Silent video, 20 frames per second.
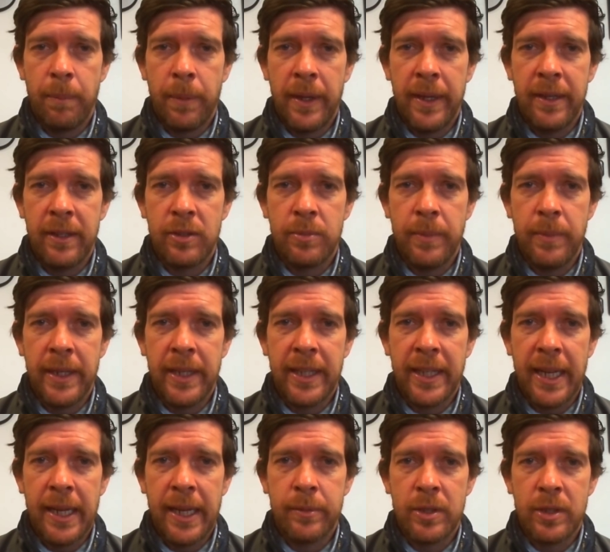can play as many
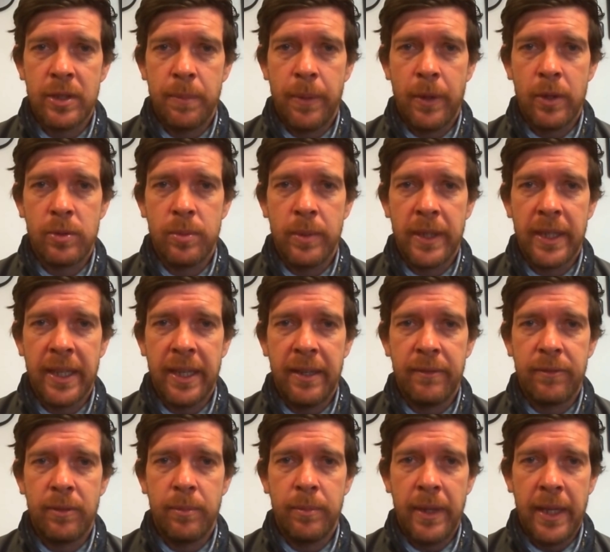games as he possibly
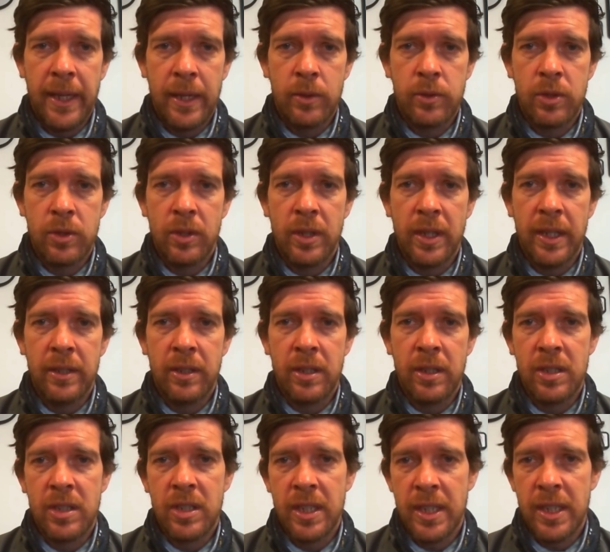can from now to the end
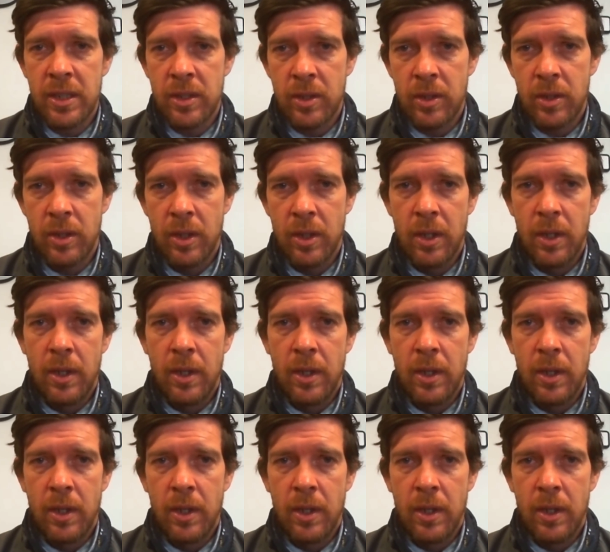of the season,